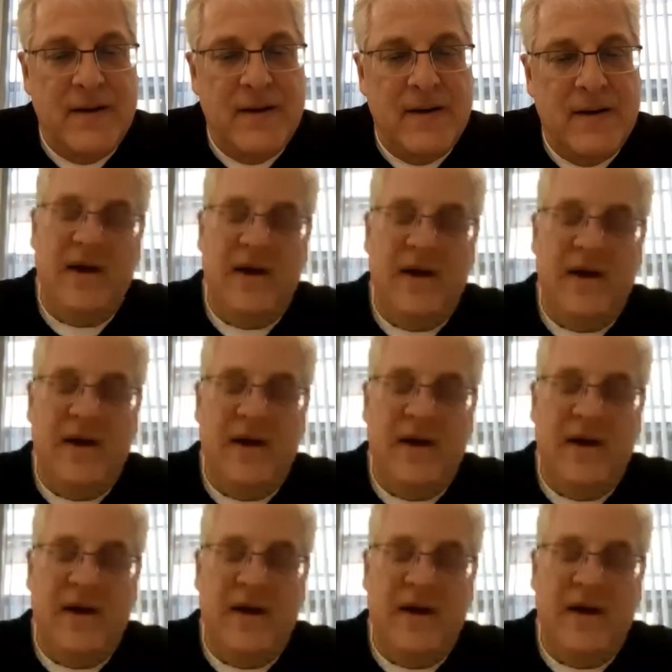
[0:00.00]
look at
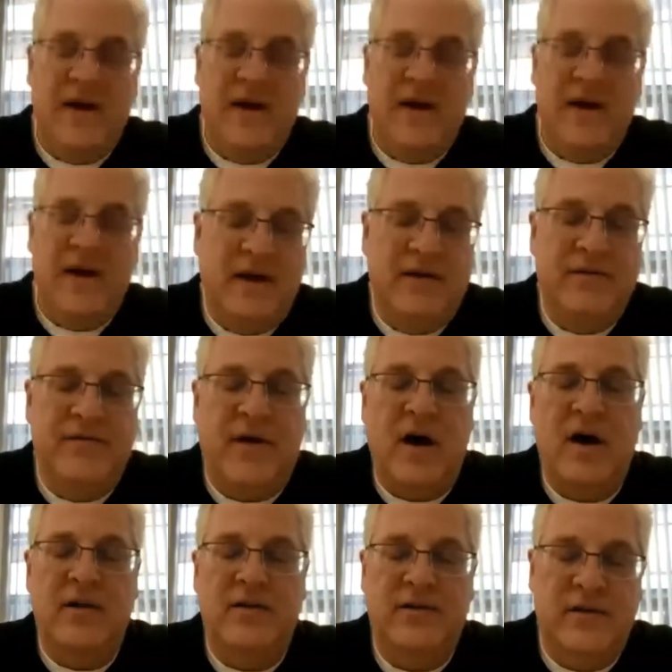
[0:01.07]
design and they
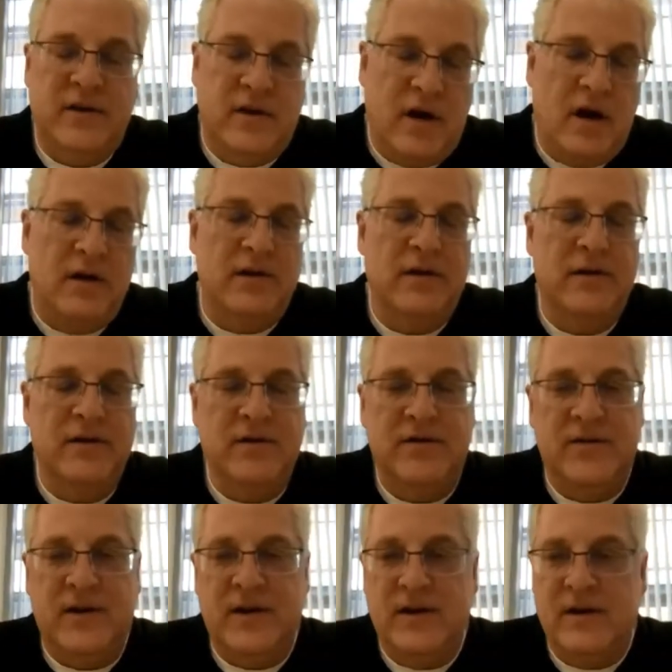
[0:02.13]
immediately think
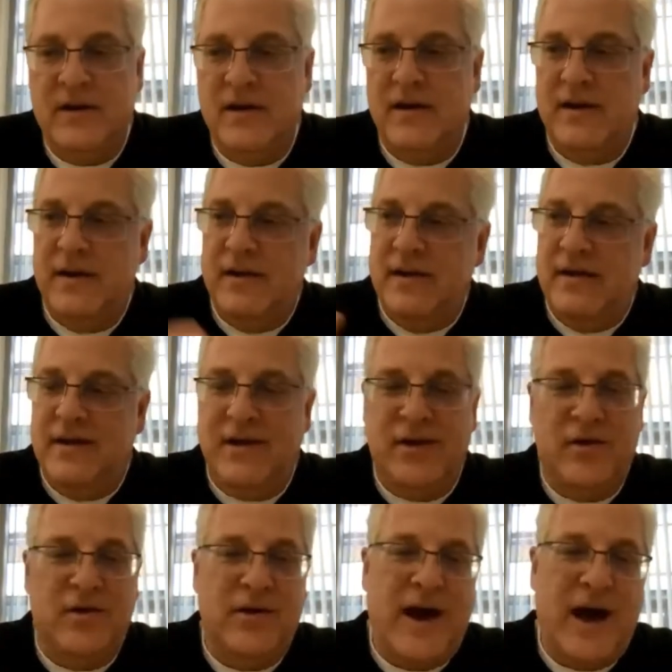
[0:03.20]
fonts and colors
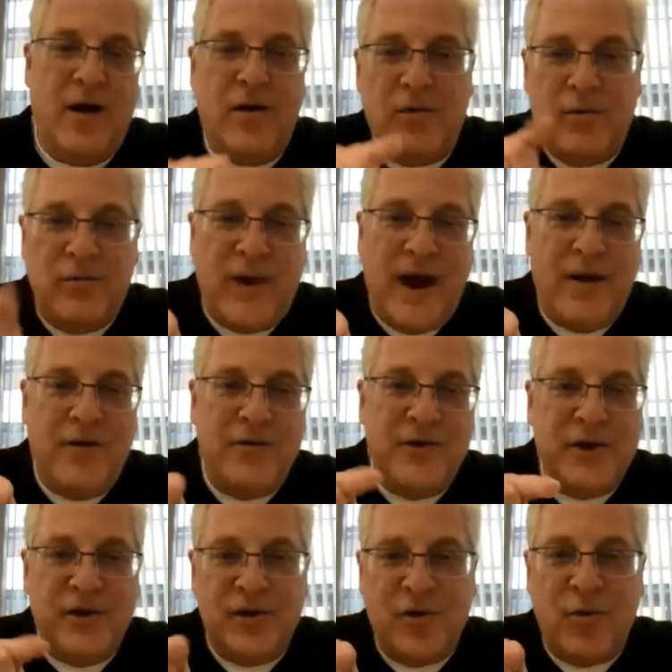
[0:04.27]
and,
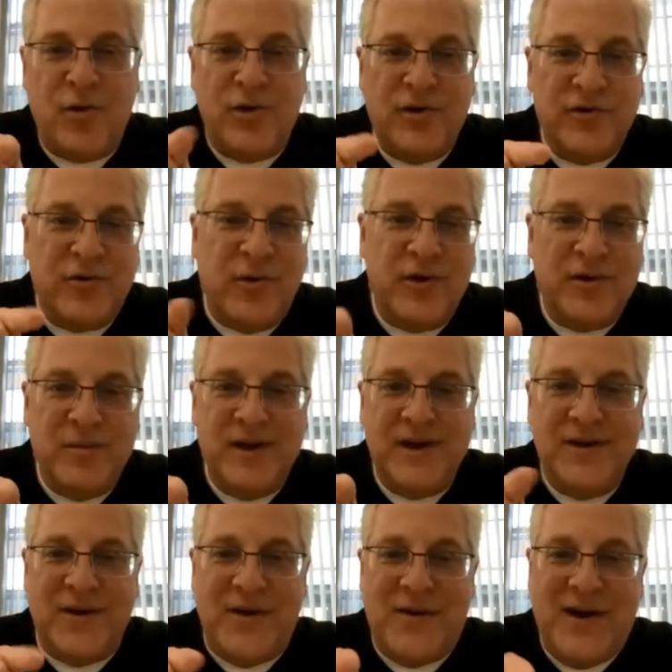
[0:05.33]
how round are your
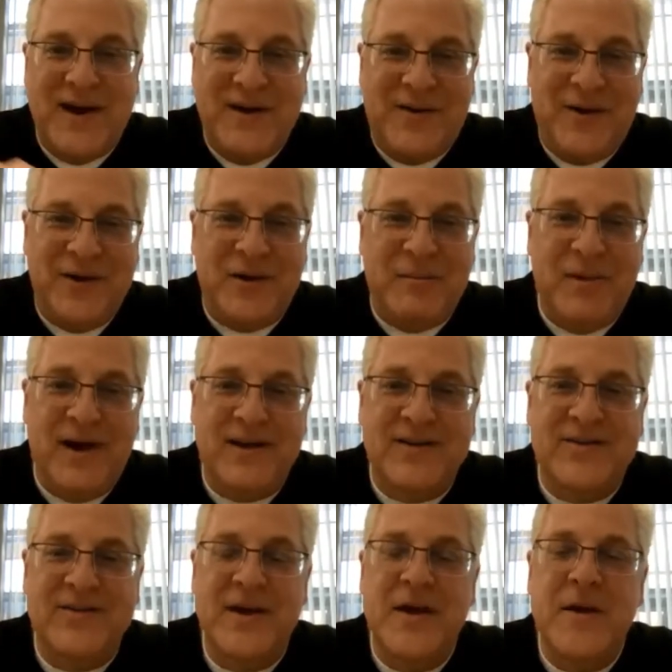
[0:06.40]
corners going to be, right,
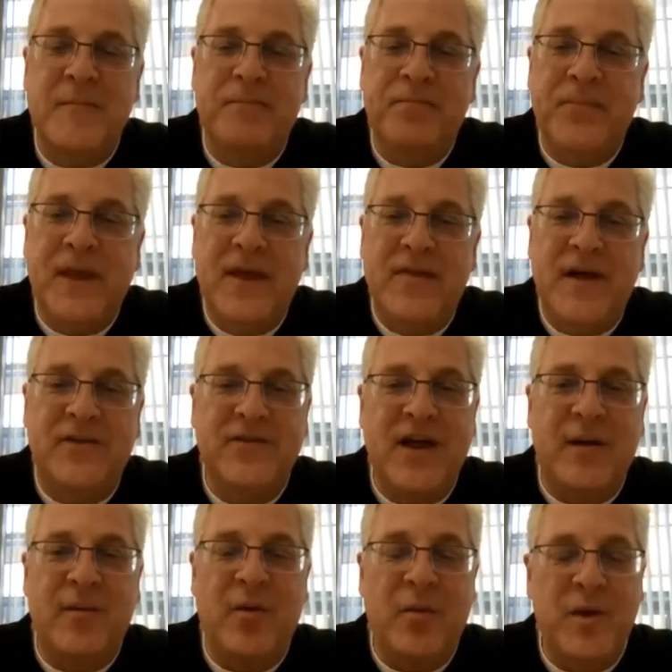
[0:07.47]
on your buttons.
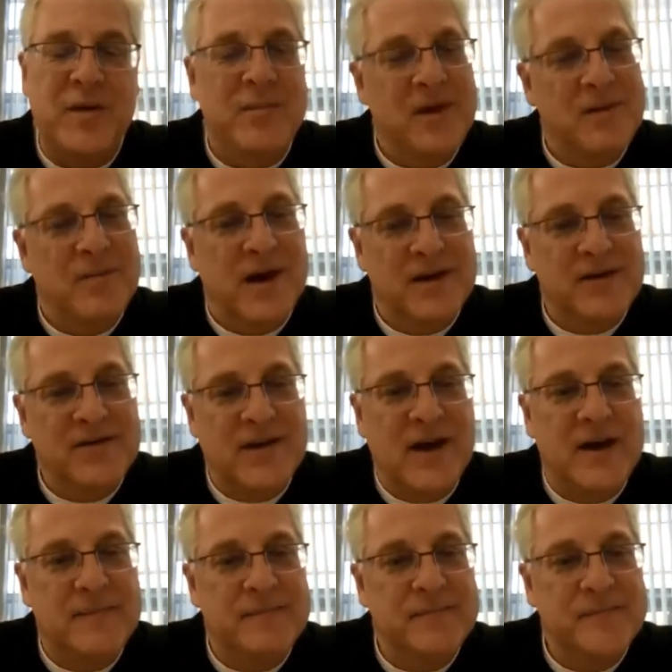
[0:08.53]
That's not what we mean by
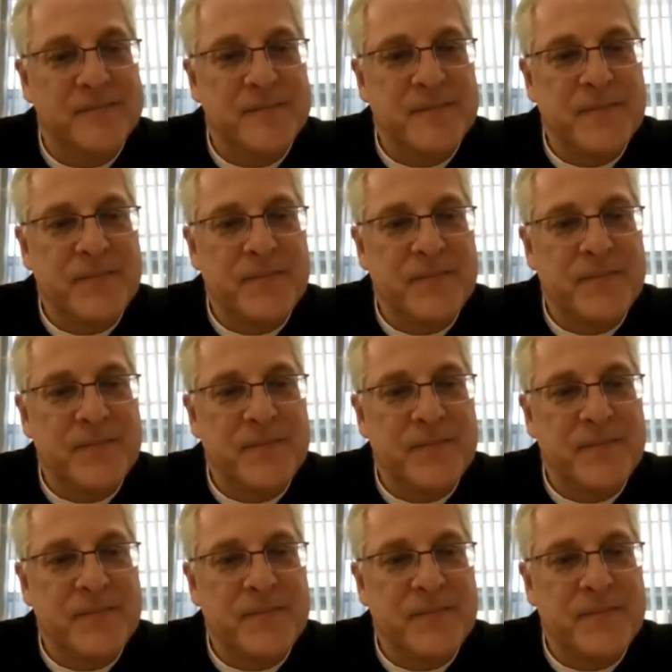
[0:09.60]
design.